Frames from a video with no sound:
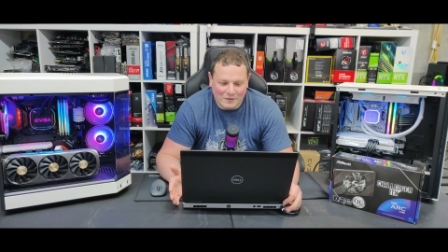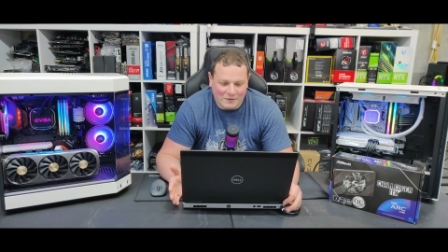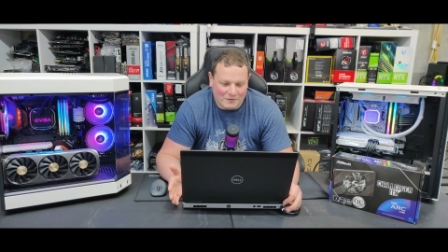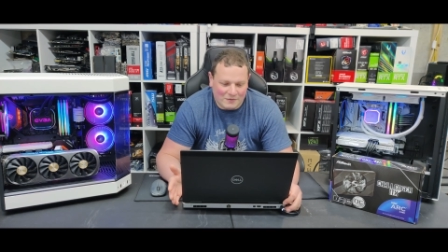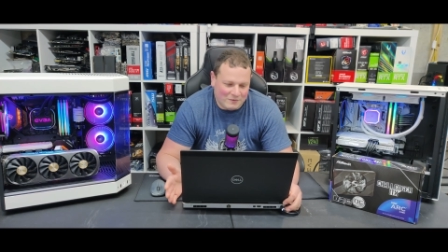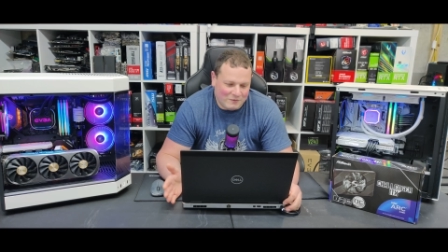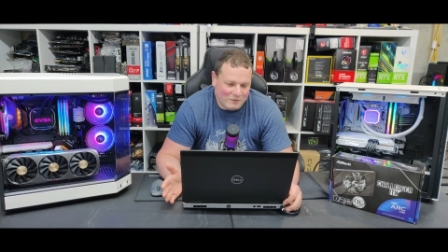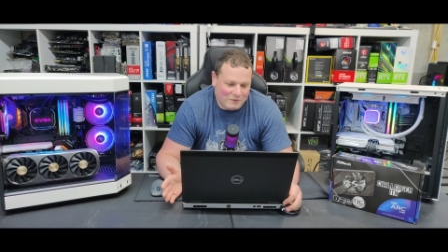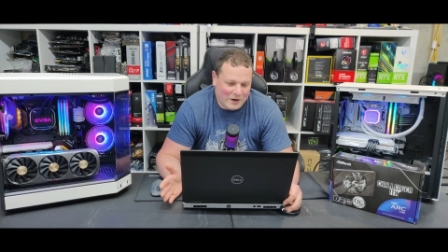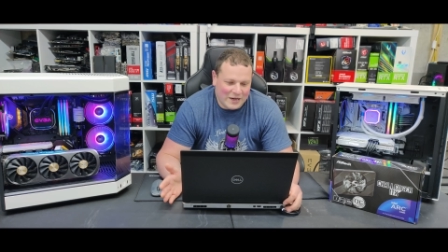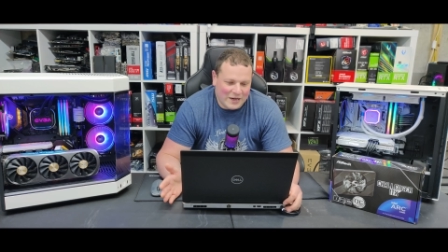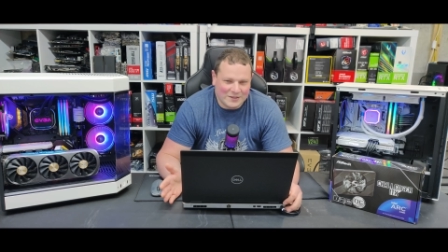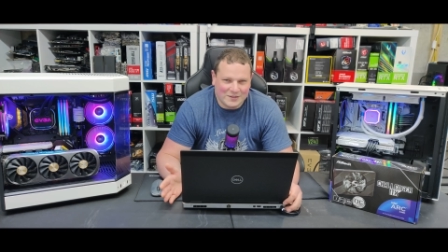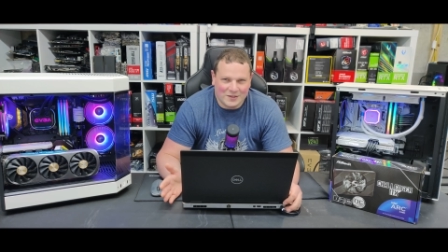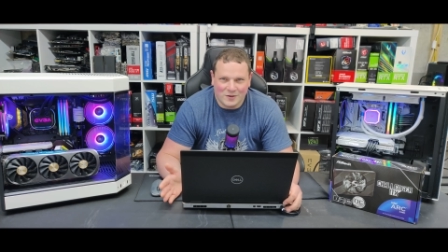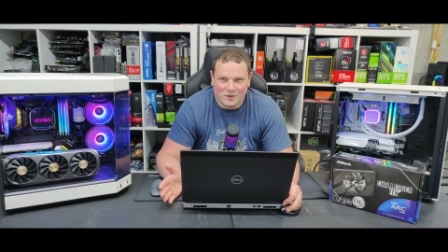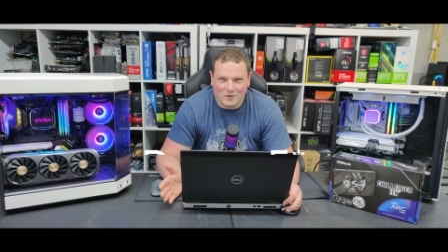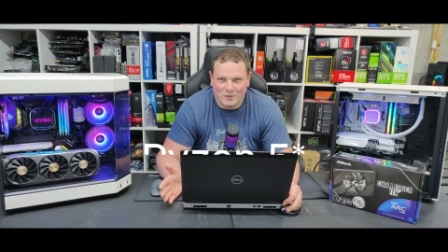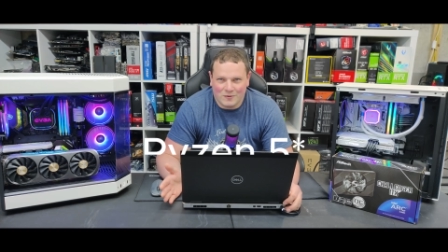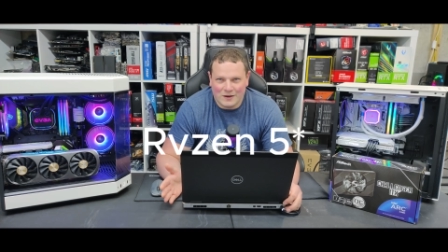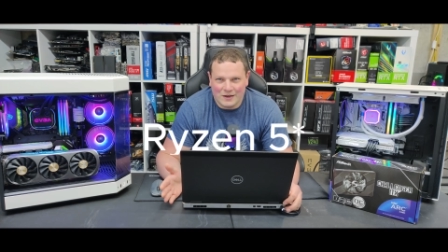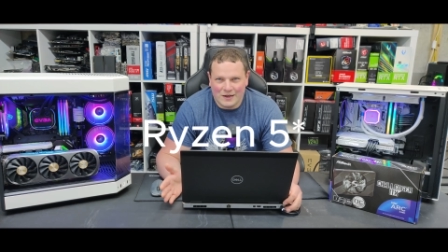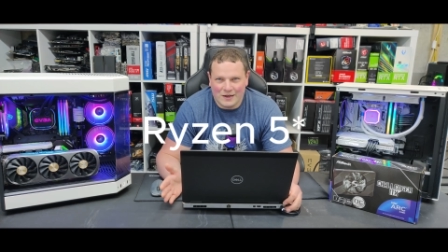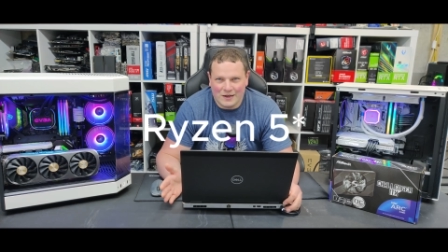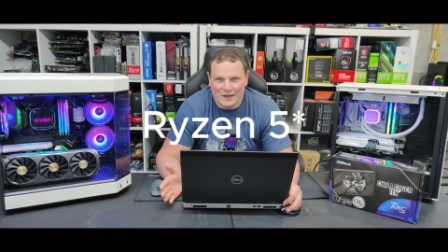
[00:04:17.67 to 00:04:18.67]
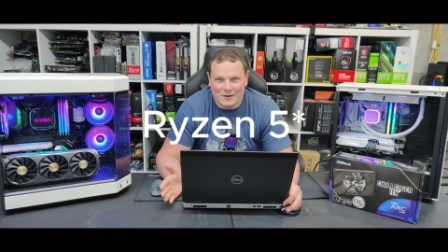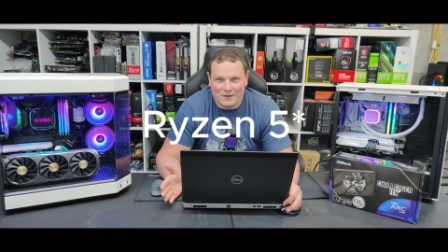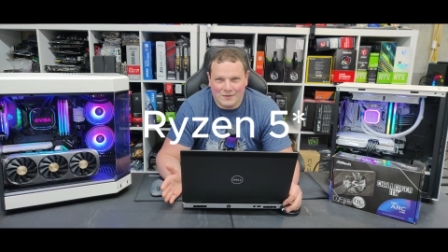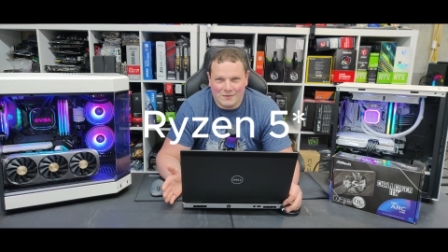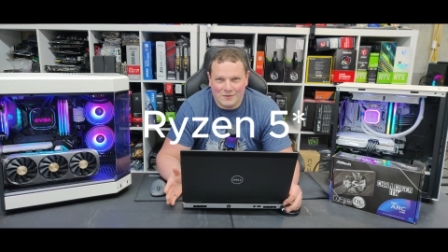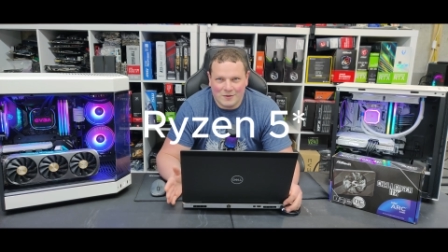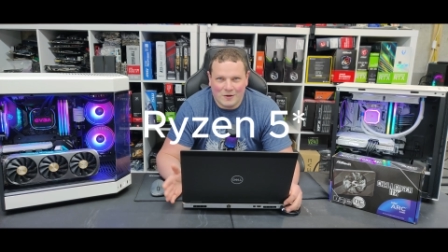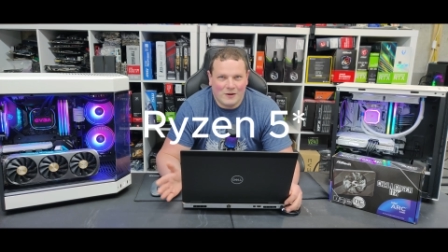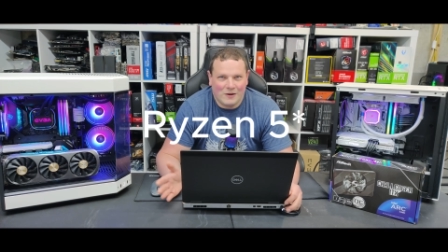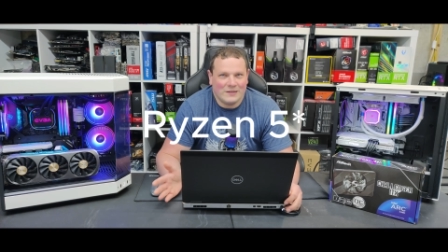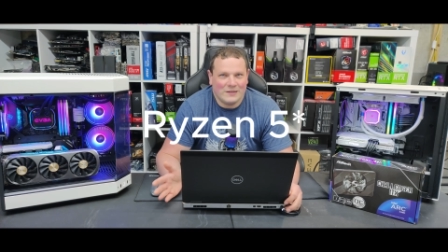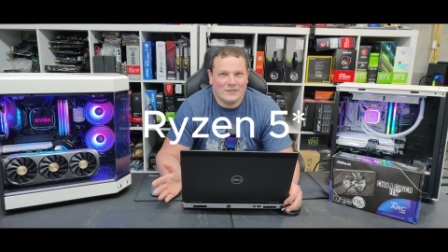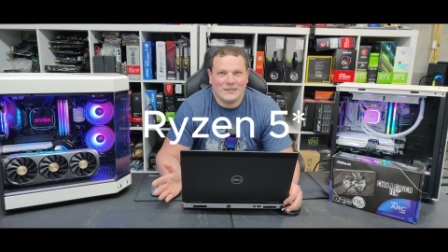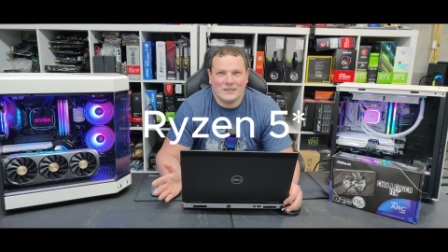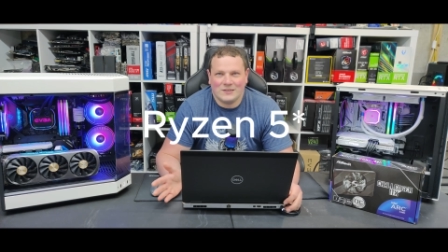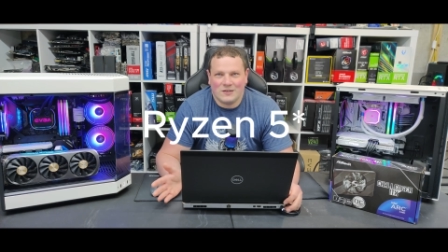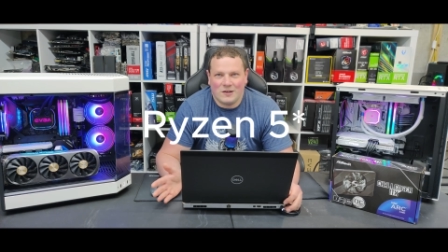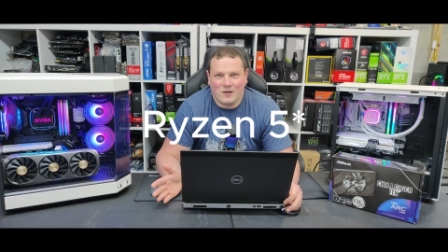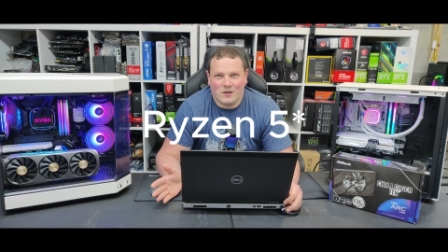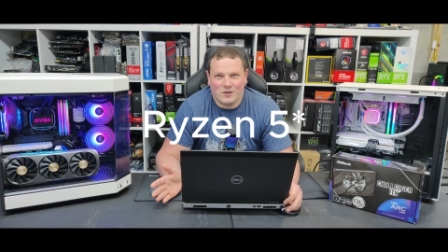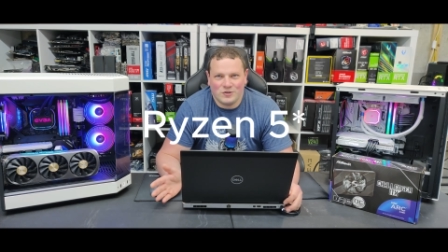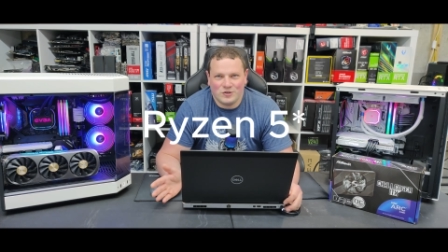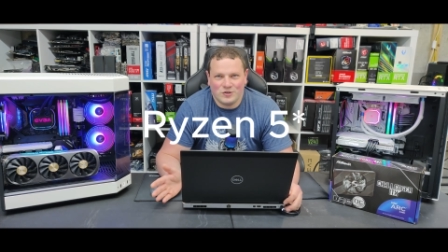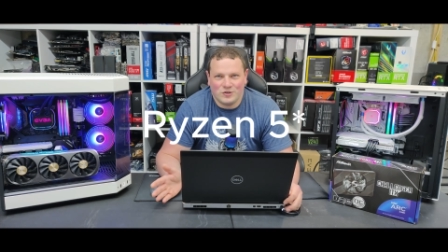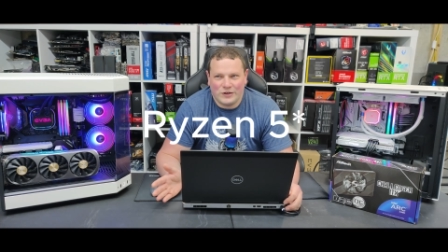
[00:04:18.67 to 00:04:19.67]
Ryzen three thirty-six
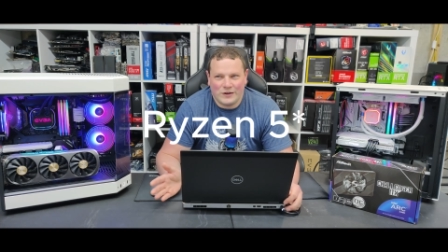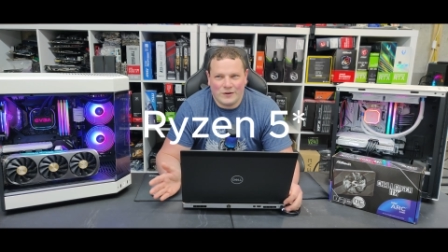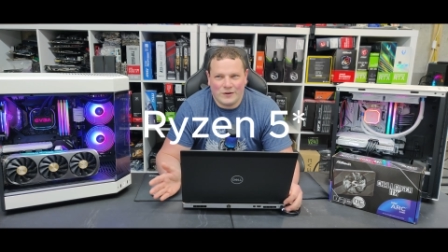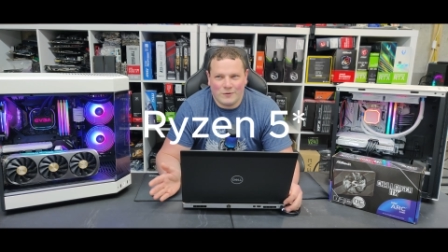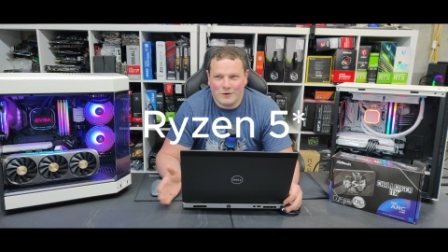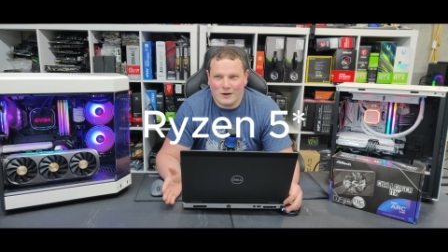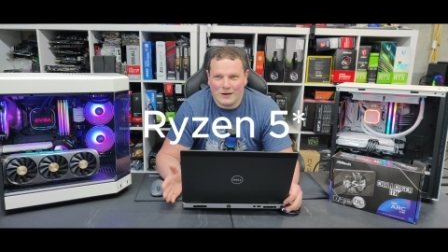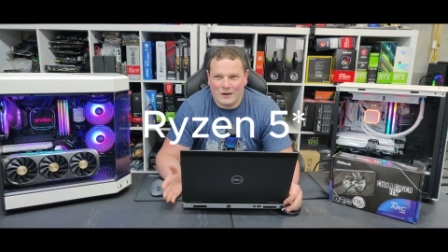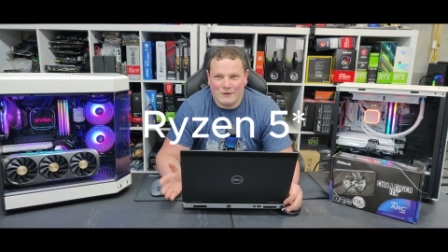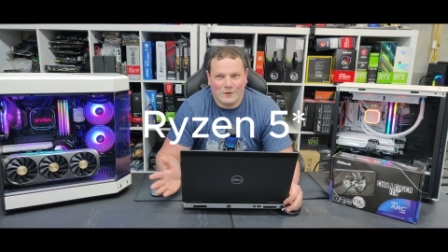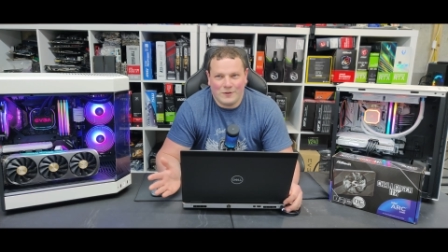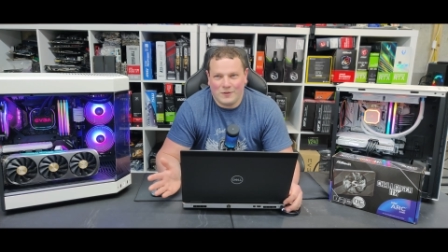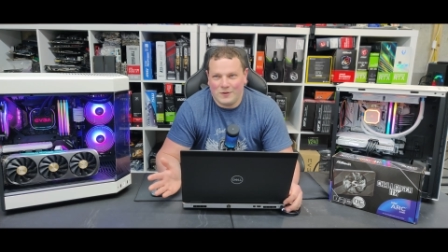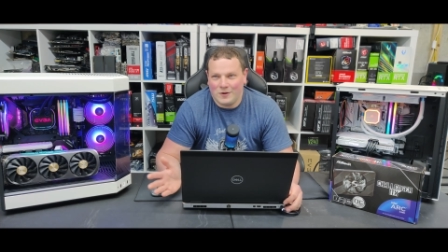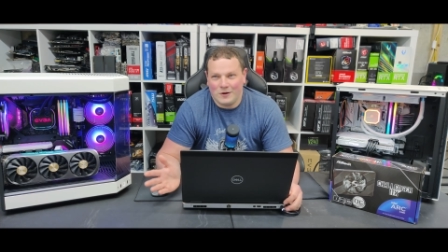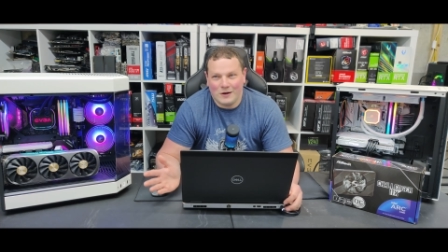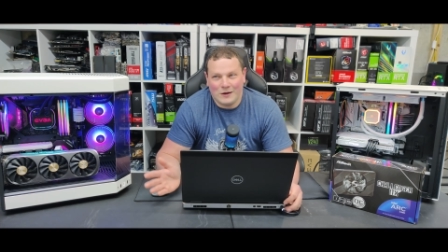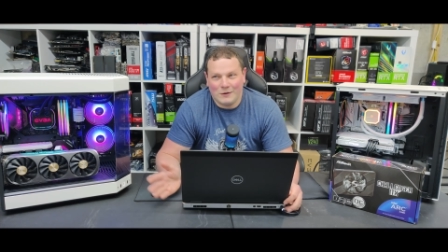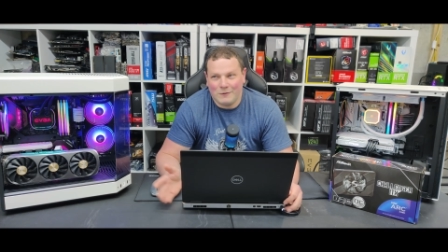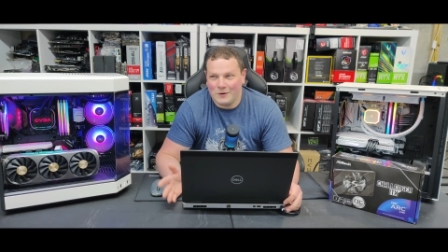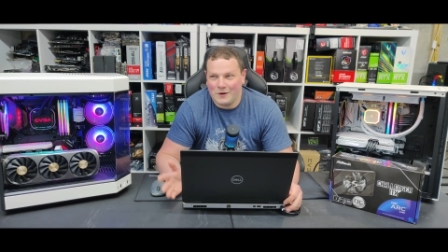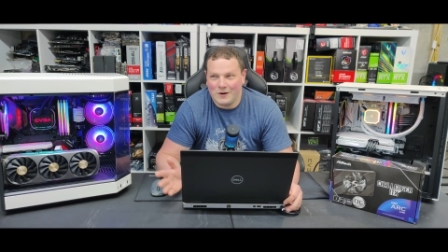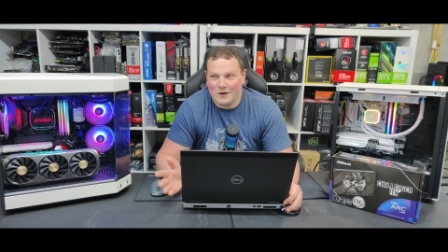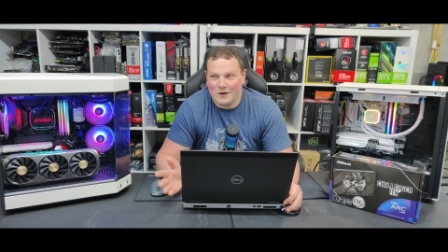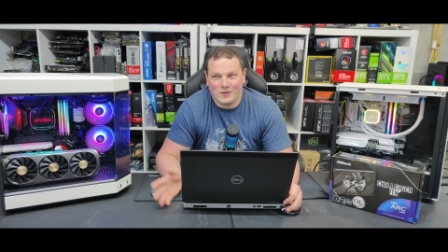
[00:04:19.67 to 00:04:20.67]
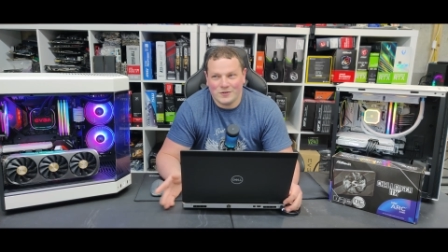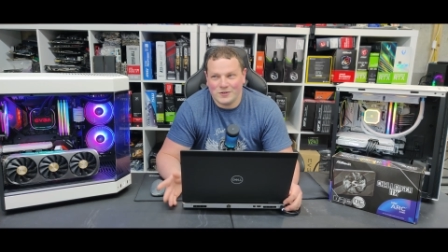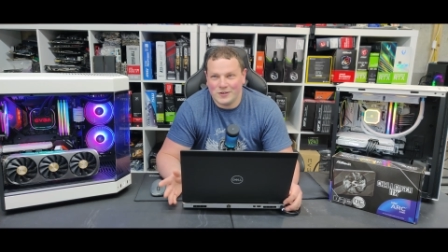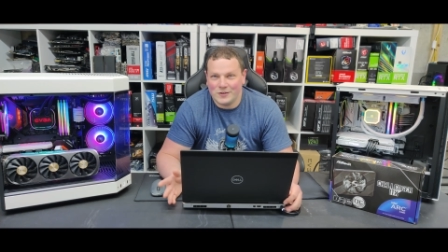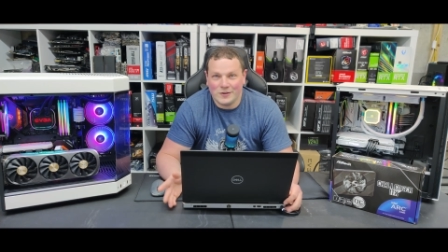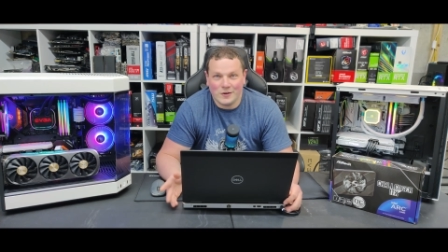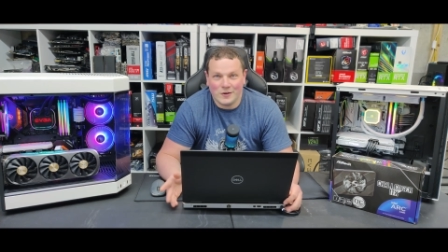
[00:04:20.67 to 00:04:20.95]
hundred or even thirty-one hundred,